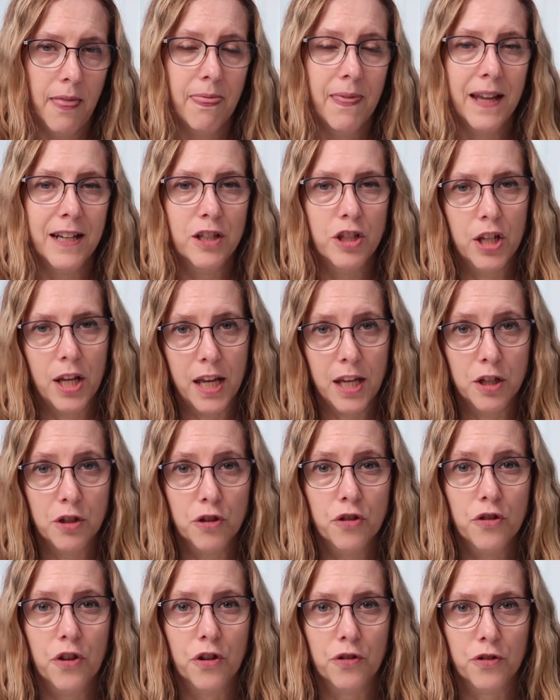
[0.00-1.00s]
they
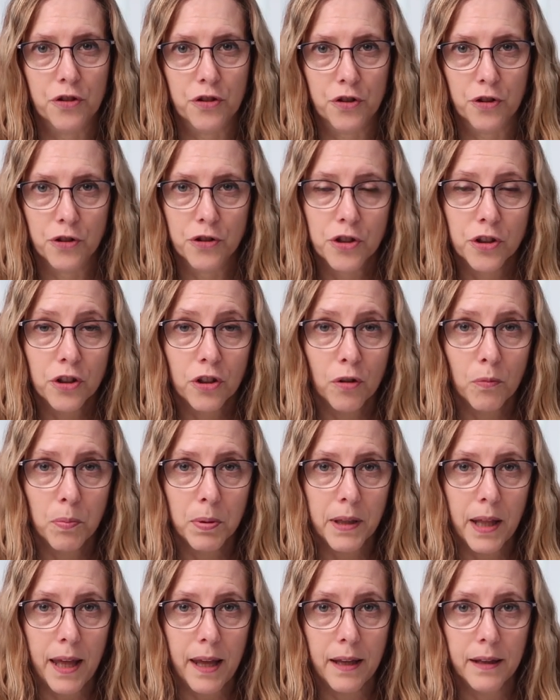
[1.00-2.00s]
change their surgical
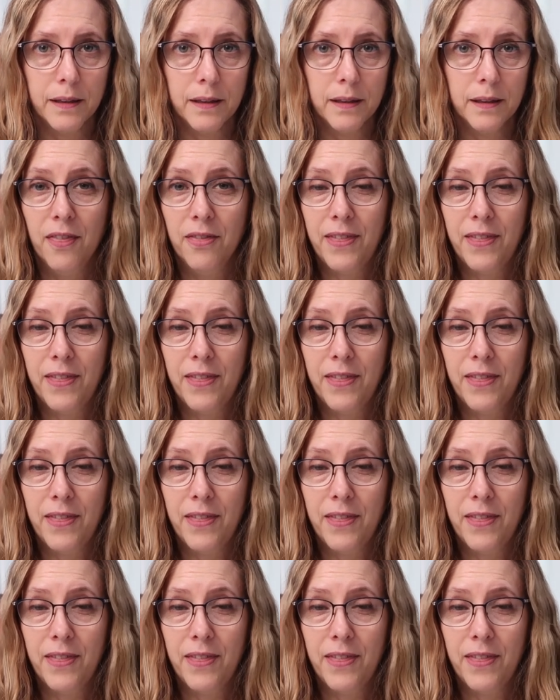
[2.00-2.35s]
plan?